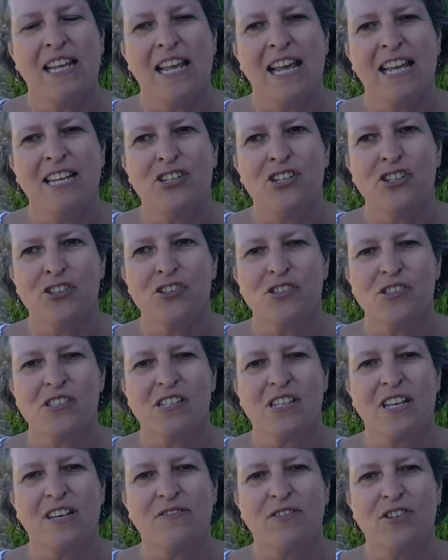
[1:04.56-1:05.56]
it
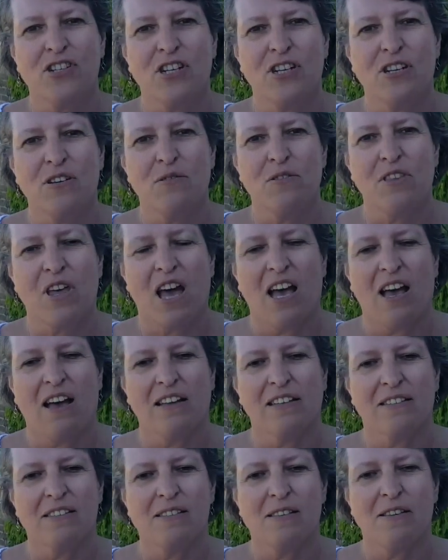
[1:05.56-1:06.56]
just gives you that
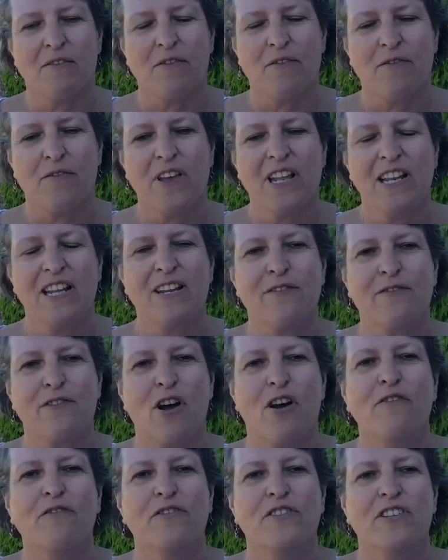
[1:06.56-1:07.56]
feeling of
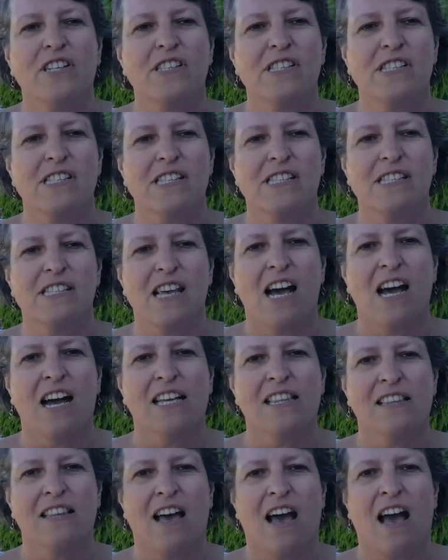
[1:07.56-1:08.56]
confidence
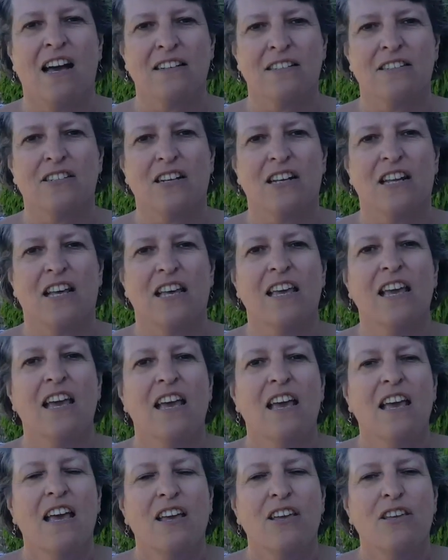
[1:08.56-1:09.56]
inside that actually
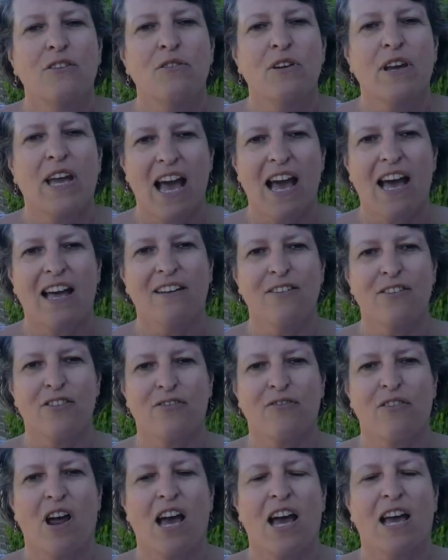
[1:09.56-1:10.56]
you can
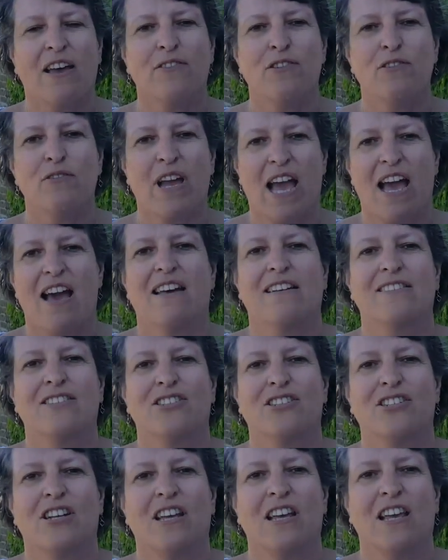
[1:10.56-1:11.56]
thrive, you can
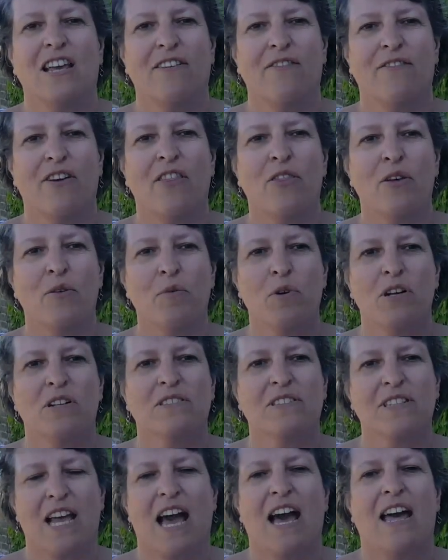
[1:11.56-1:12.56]
achieve, and the
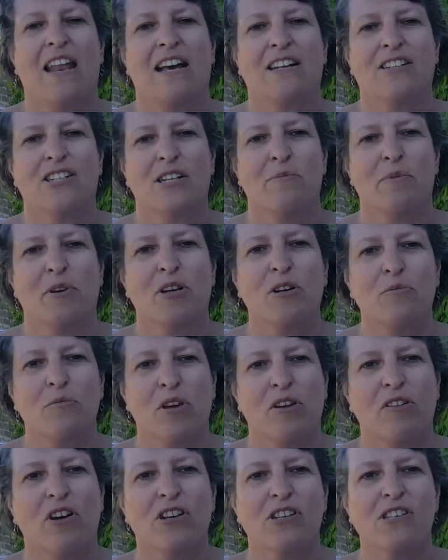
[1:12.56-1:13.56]
world can actually become
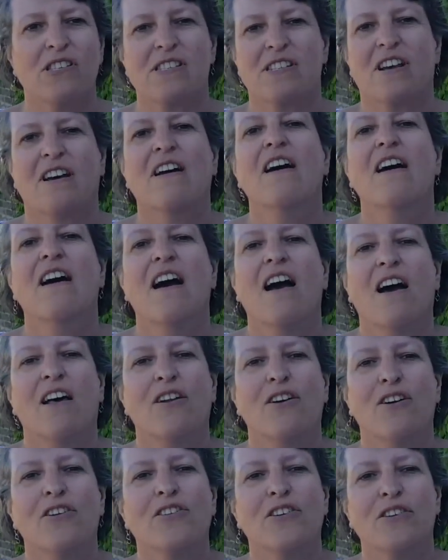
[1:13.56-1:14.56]
your oyster.
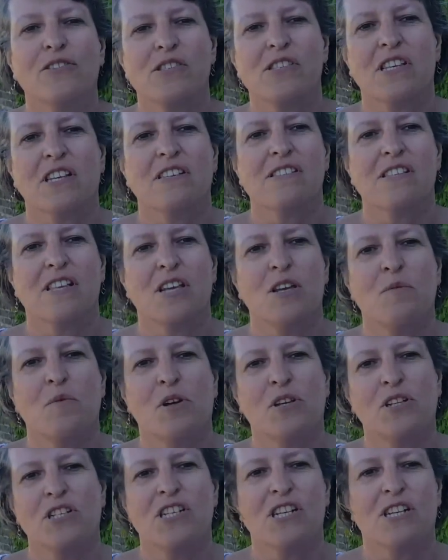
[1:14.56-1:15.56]
And all those things that you
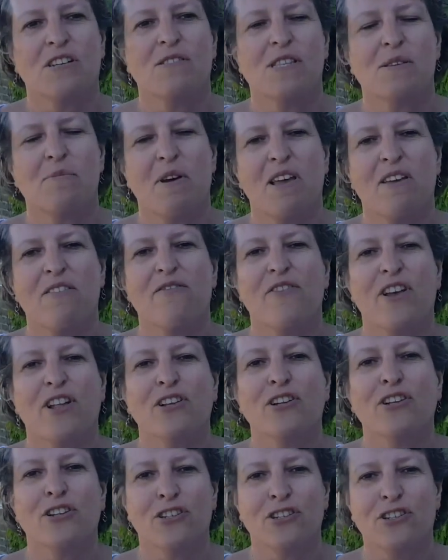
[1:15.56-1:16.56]
want to do to make you feel
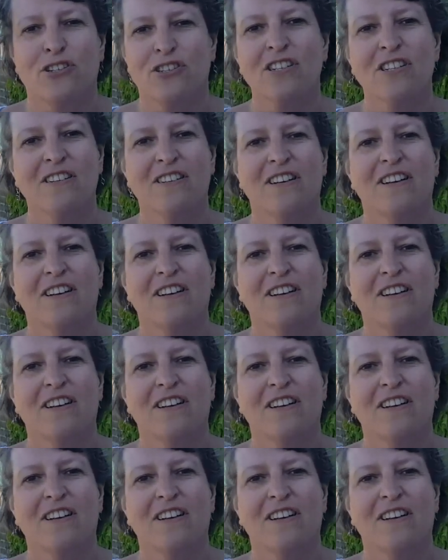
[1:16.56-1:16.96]
good